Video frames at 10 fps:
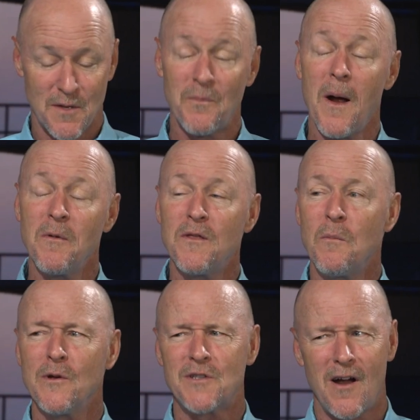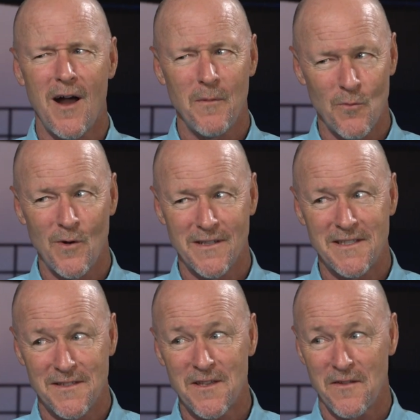And probably the most common ones
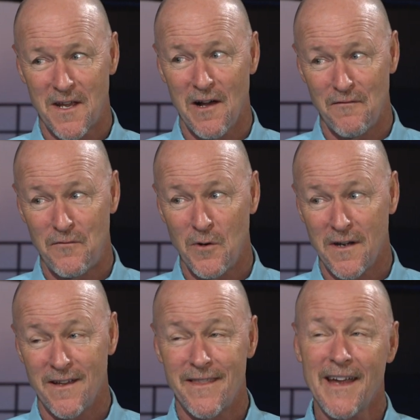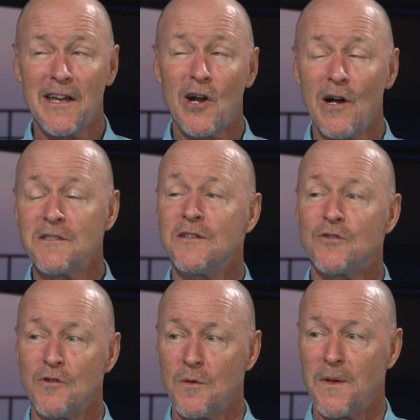in Southern California that can cause
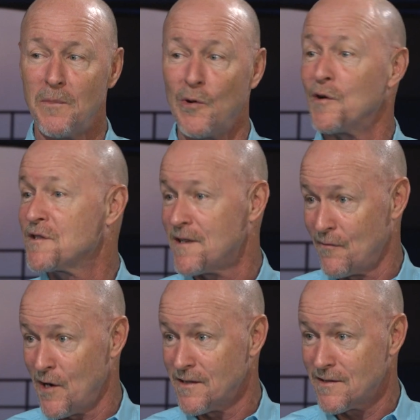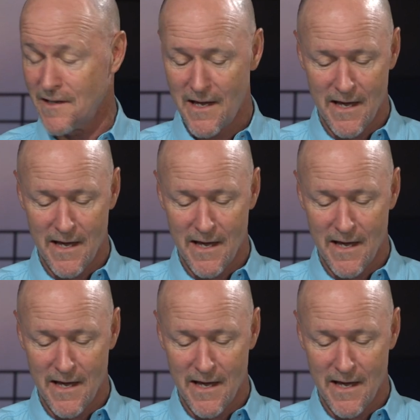injury to people are stingrays.